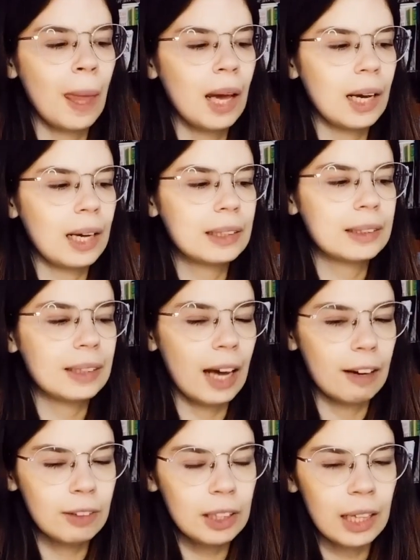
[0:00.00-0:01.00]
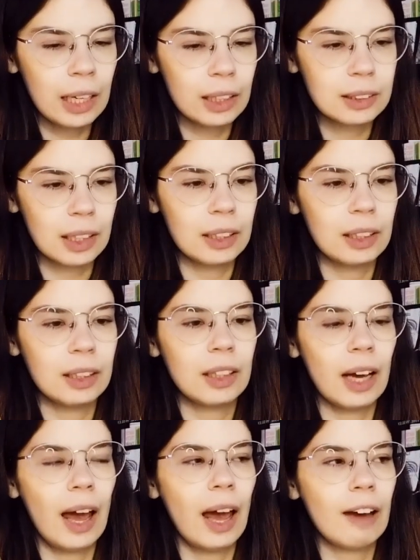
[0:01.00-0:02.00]
It's heavily
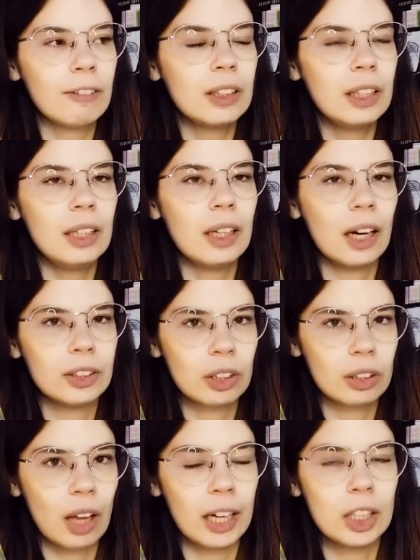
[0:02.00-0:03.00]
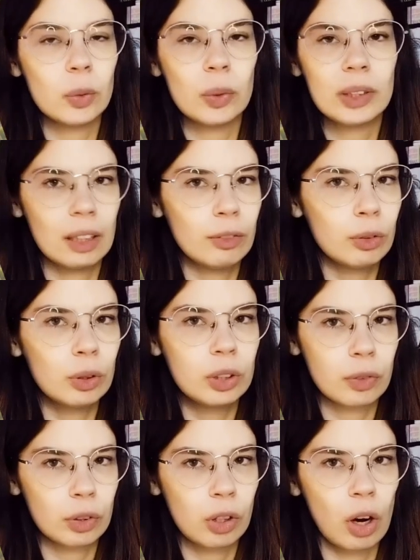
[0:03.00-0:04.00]
annotated, heavily underlined with several
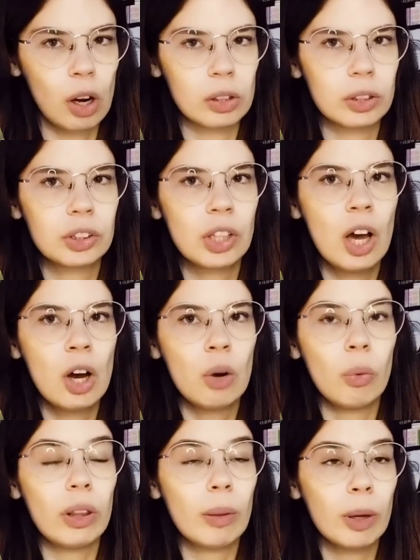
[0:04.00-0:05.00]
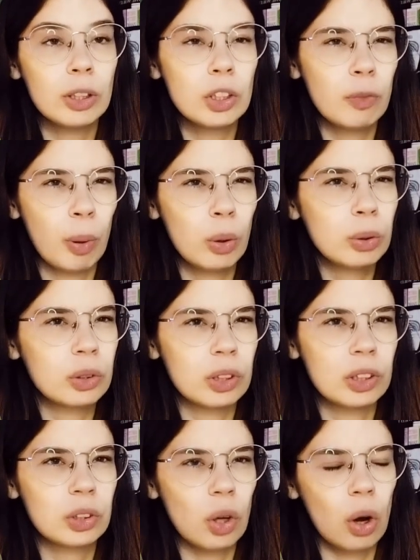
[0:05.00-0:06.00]
different colors, with a bunch of
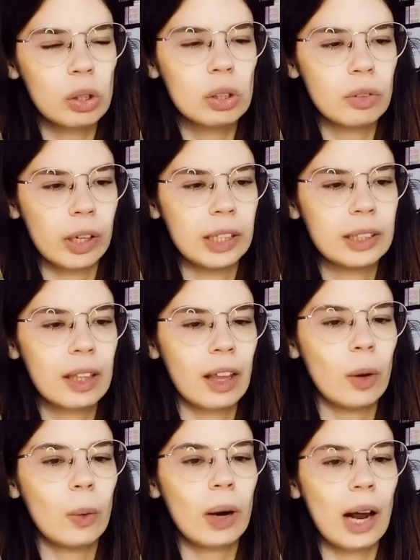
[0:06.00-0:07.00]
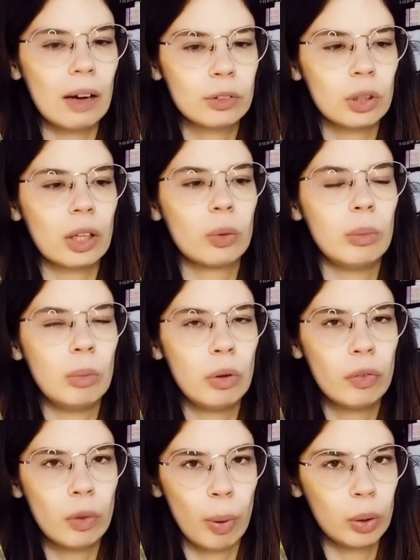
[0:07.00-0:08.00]
post-its all over it that you would have to
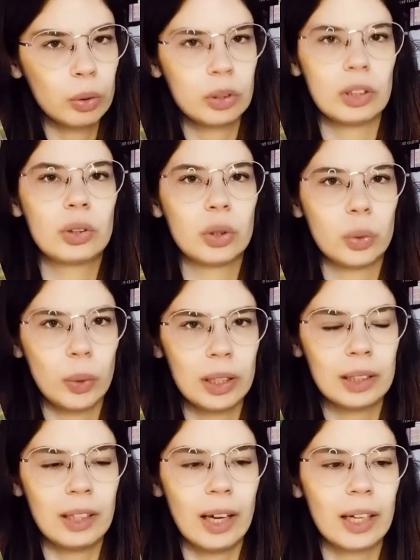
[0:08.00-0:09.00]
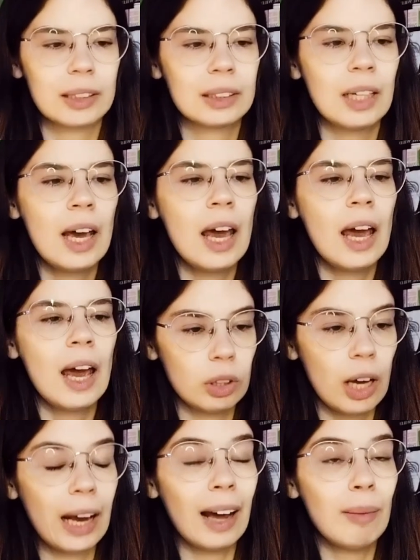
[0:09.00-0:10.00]
remove the post-its to read the text.
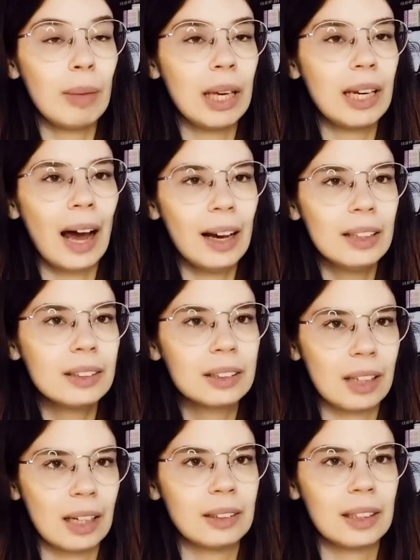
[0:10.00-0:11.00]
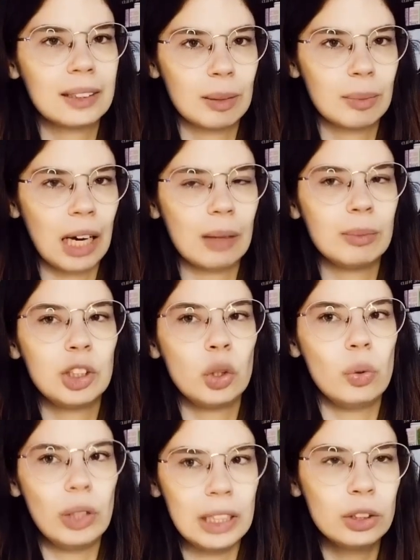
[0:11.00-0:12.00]
And I mean, I understand that sometimes
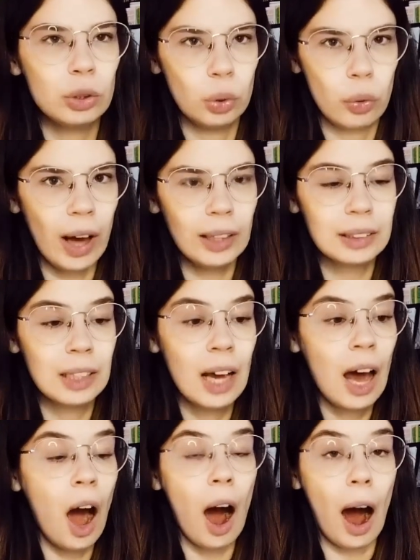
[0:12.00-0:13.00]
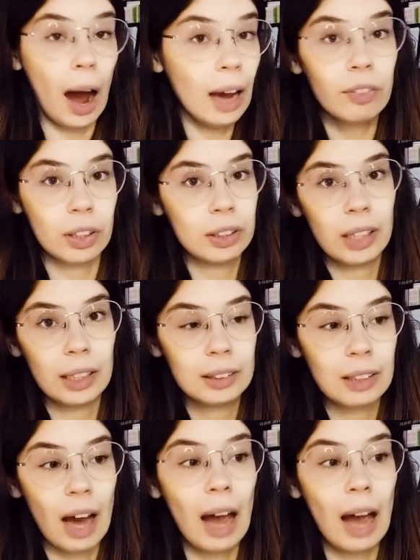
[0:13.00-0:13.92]
you need to do that. I've done that.